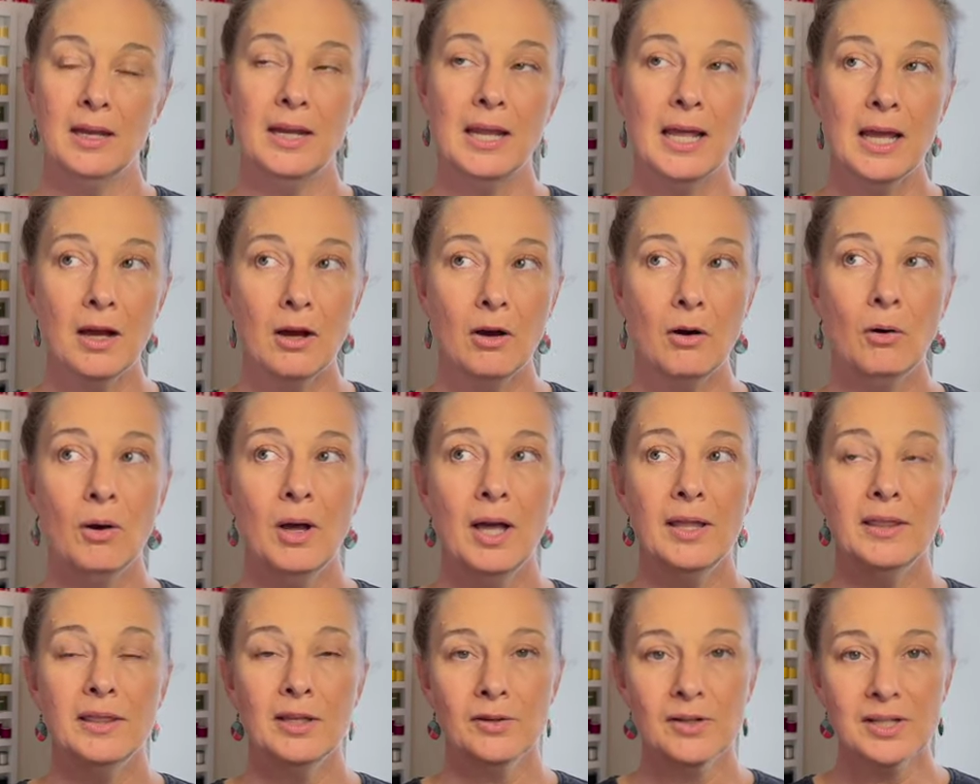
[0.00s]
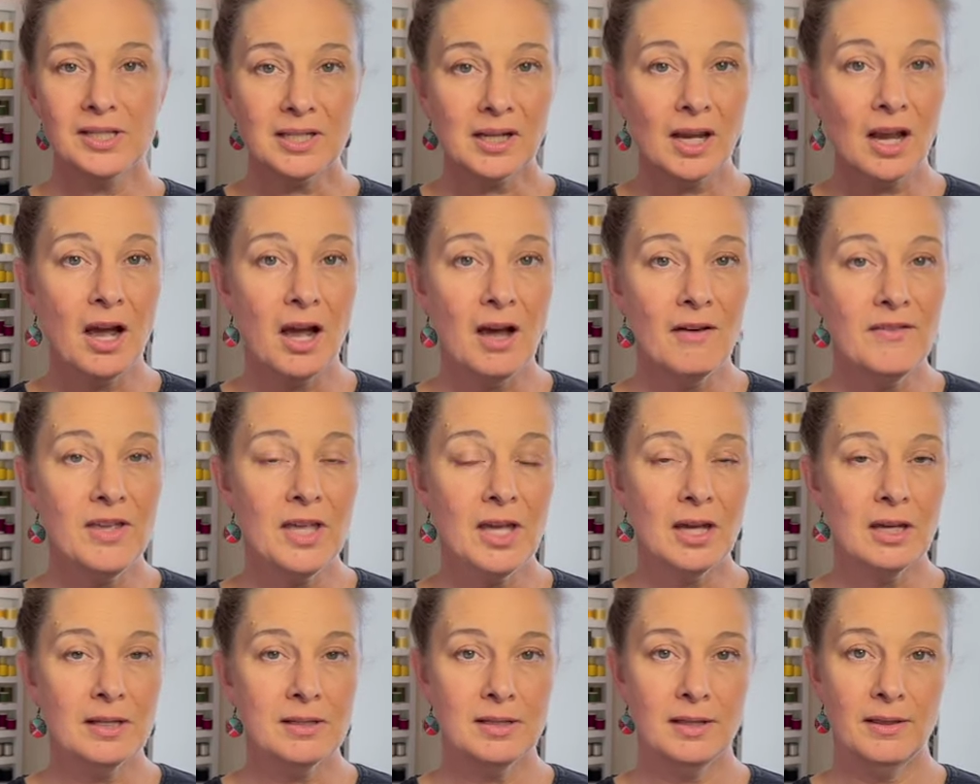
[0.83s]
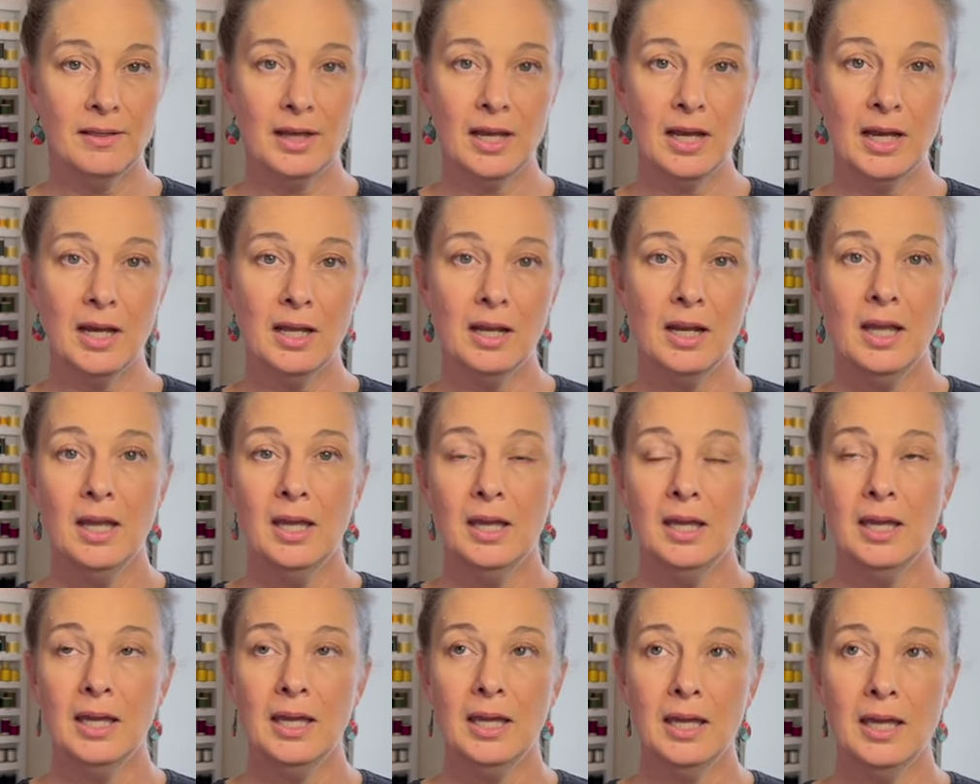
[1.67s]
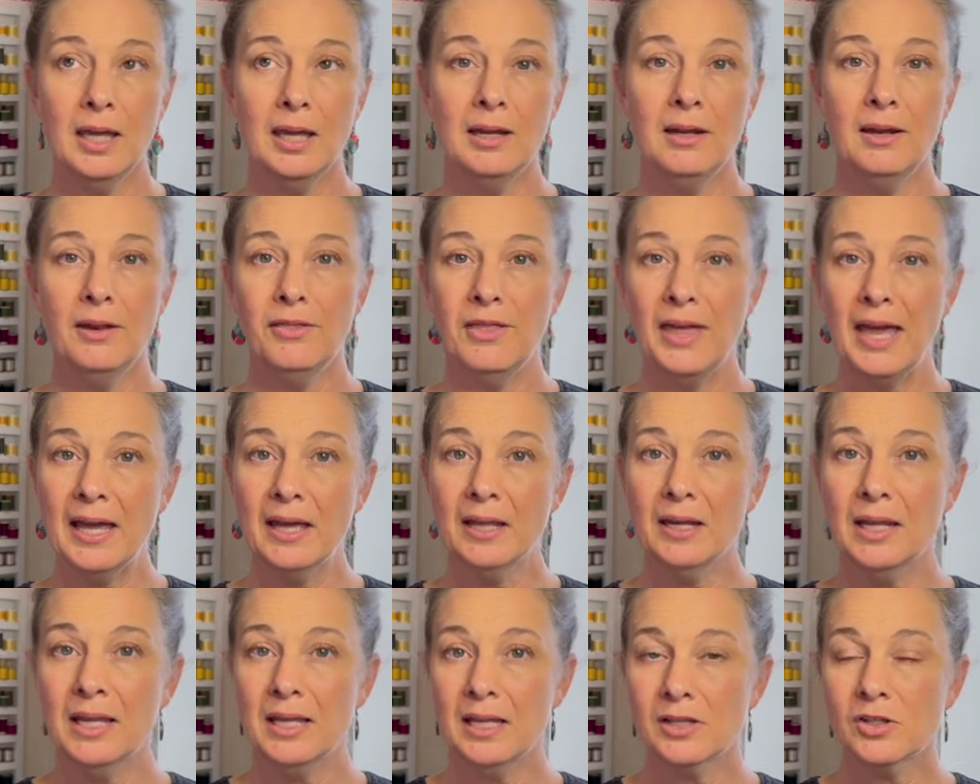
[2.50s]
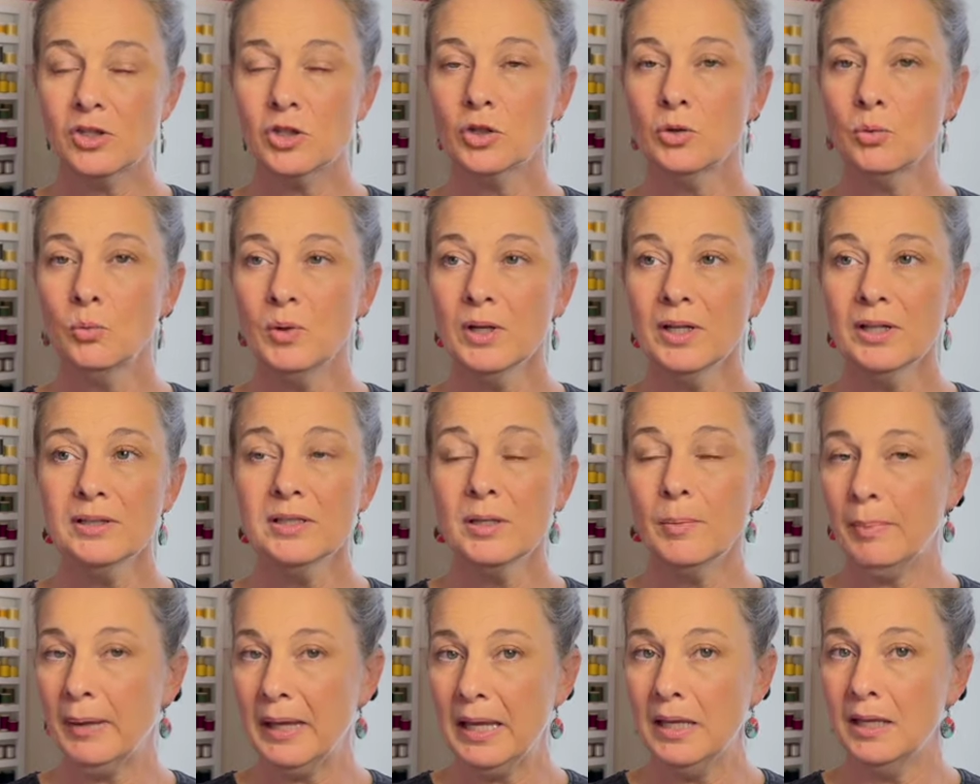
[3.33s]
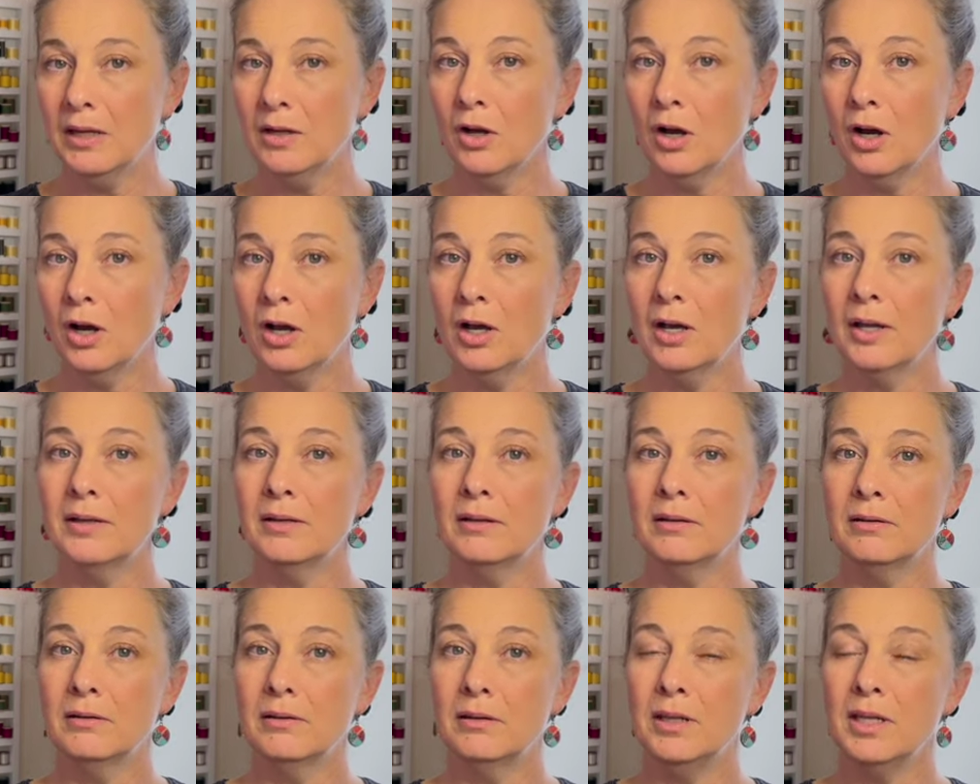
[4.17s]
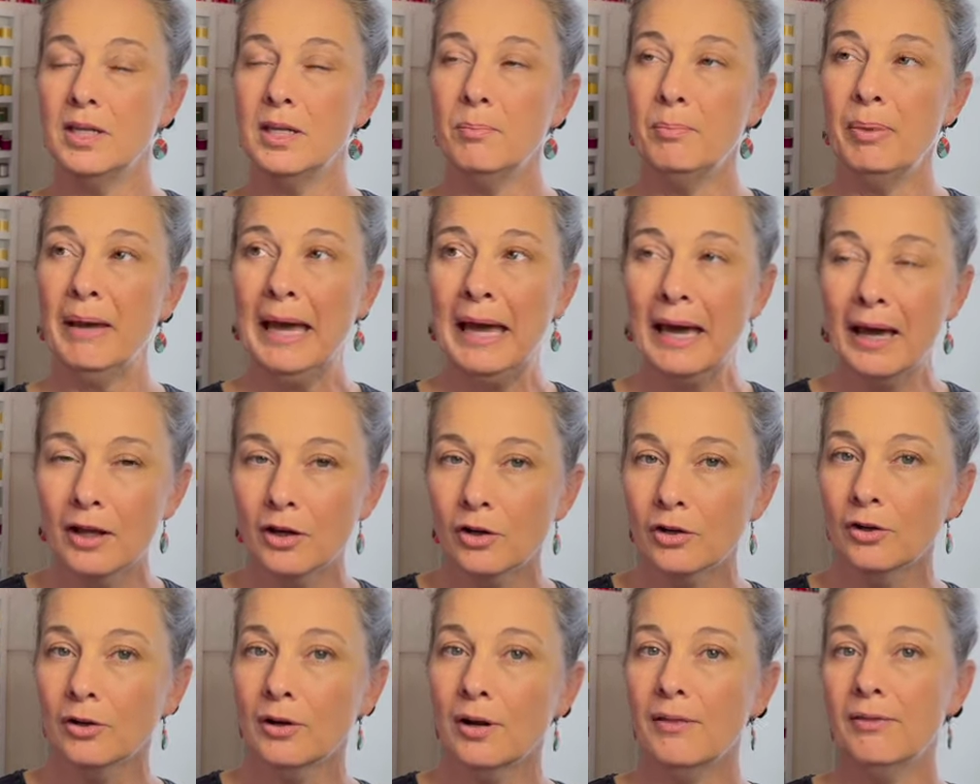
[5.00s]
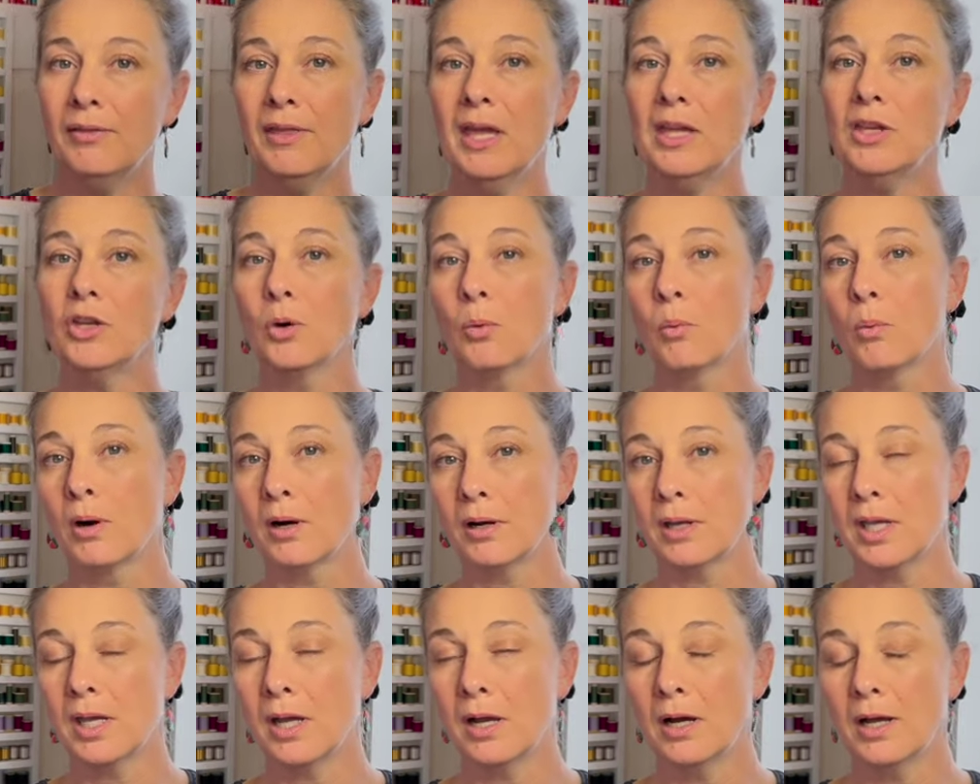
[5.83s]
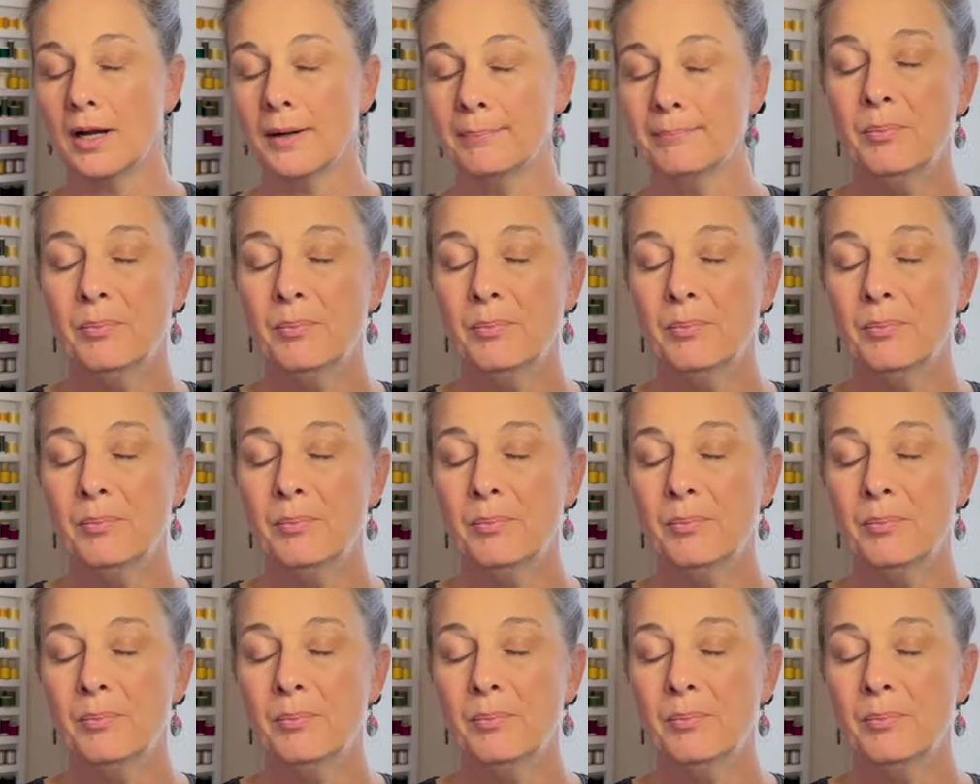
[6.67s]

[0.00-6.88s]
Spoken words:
Now, there is a caveat to that, and that answer will depend on the pattern that you're working on.